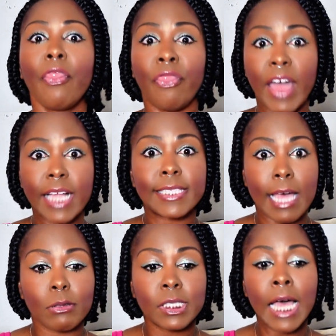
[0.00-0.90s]
That's
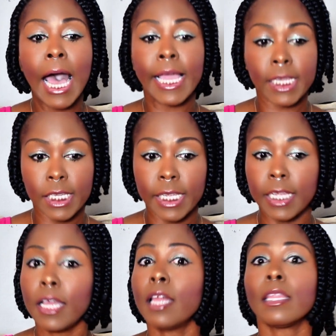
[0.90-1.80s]
how
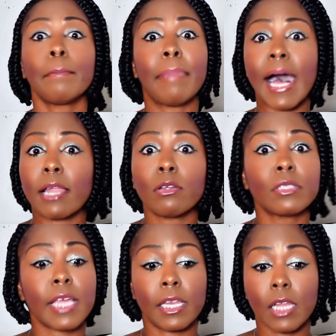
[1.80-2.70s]
tightly the
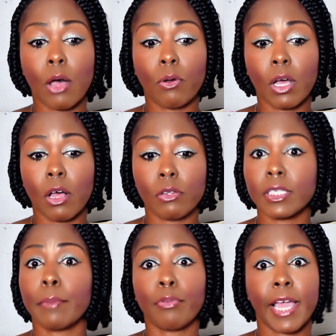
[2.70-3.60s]
bottles and logos
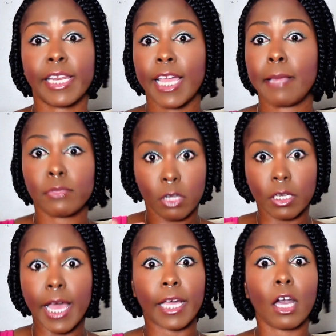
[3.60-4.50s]
and brand names are
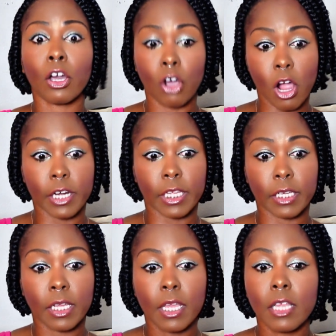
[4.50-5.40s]
like guarded.